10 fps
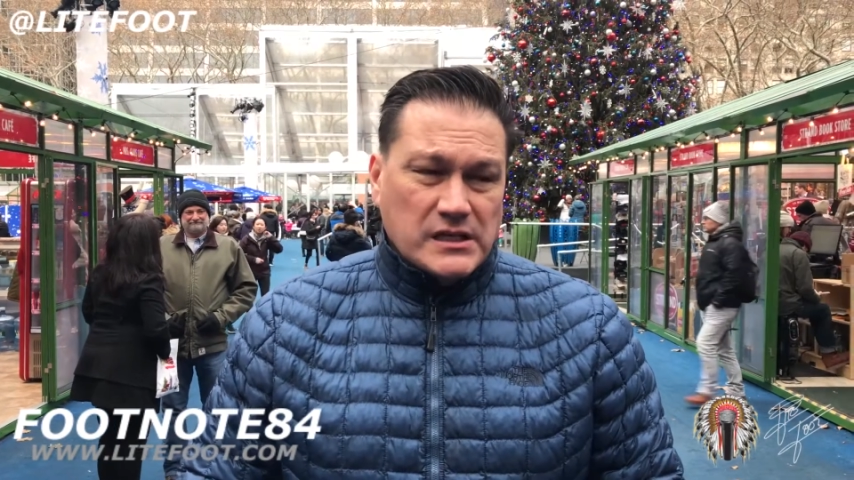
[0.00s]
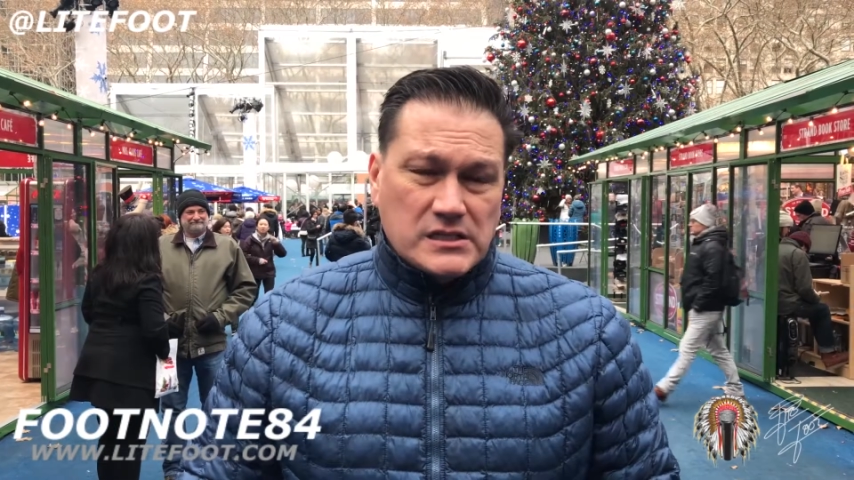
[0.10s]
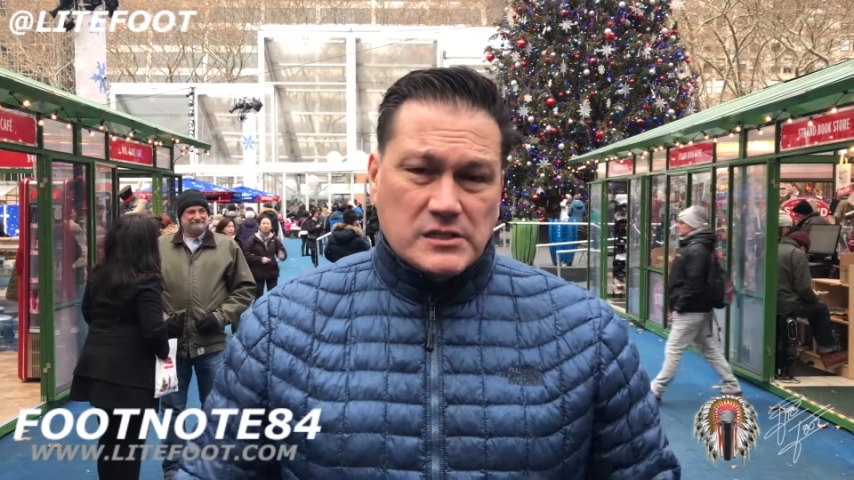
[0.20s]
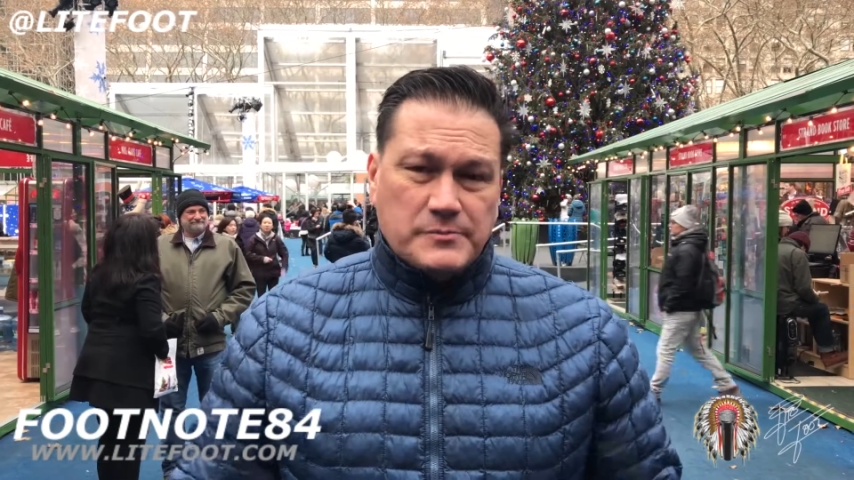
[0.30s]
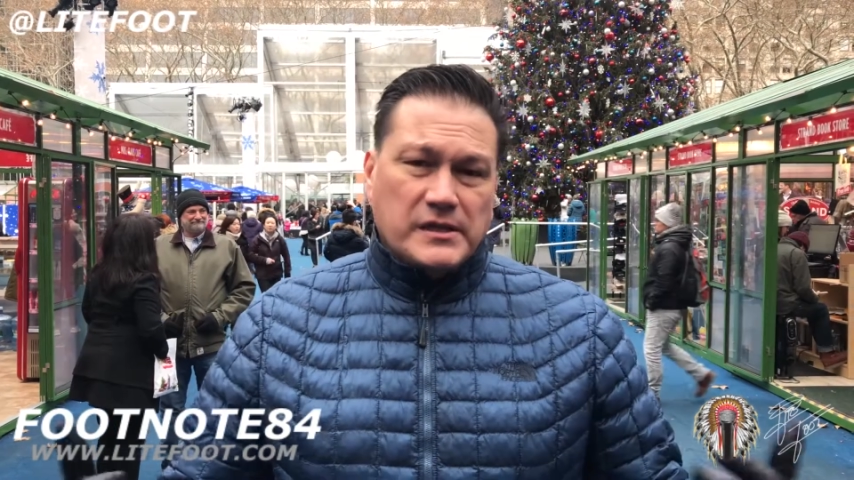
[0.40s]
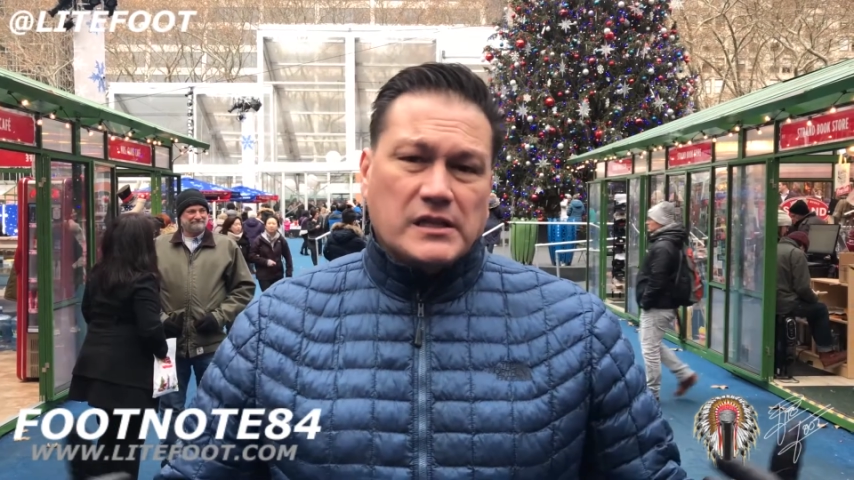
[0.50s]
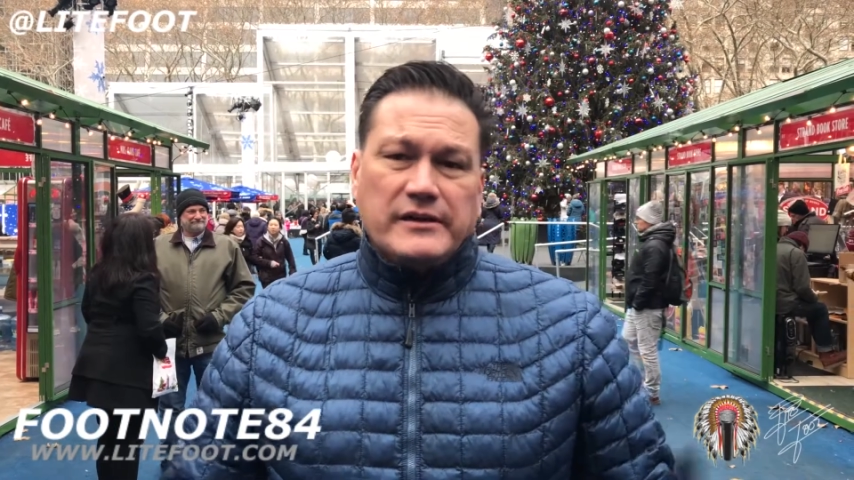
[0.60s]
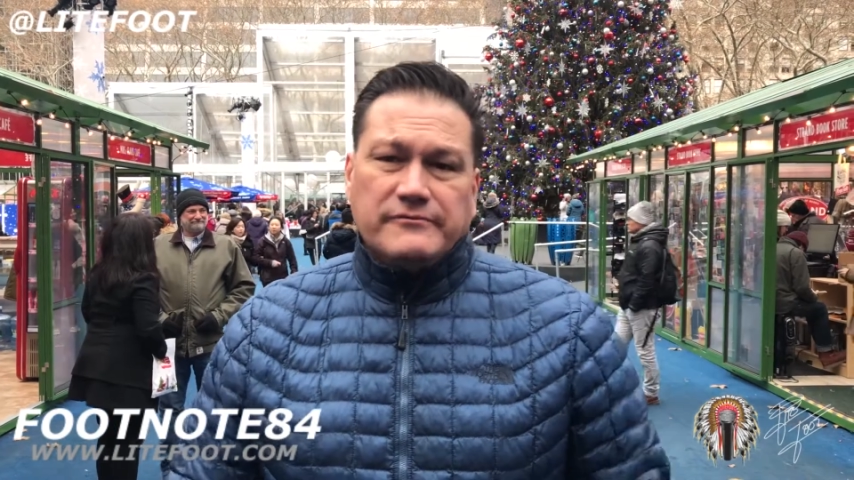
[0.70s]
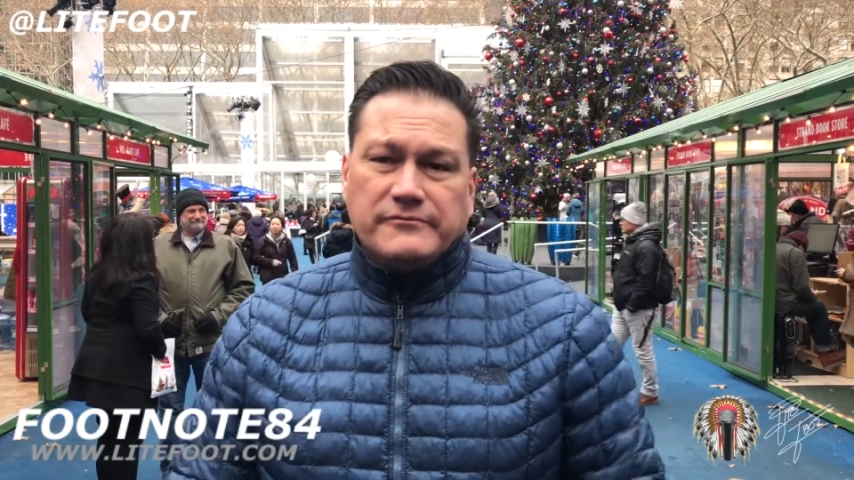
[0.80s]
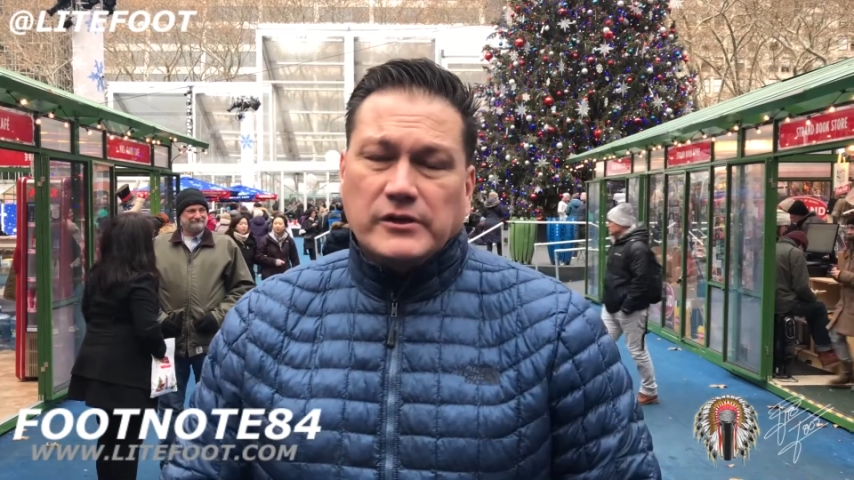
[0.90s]
This has been
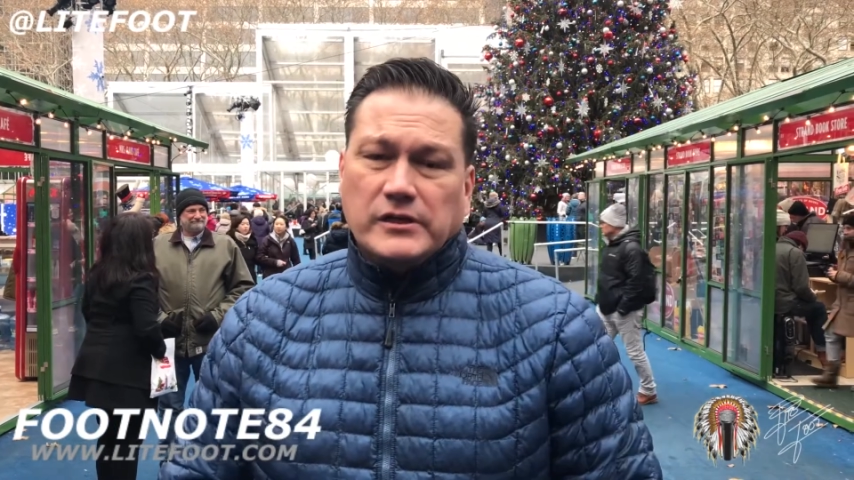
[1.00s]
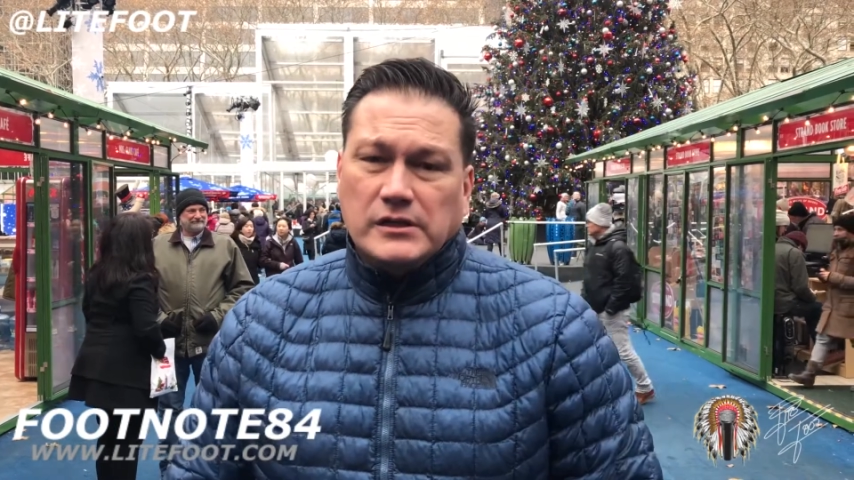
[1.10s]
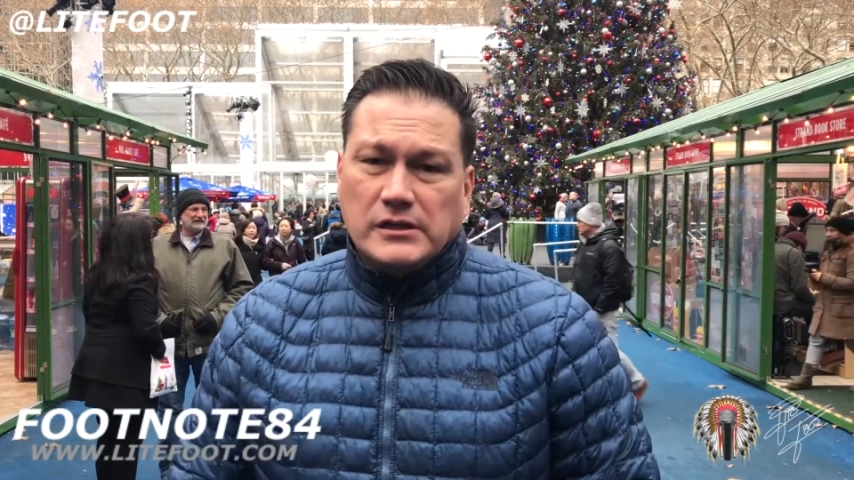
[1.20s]
Litefoot.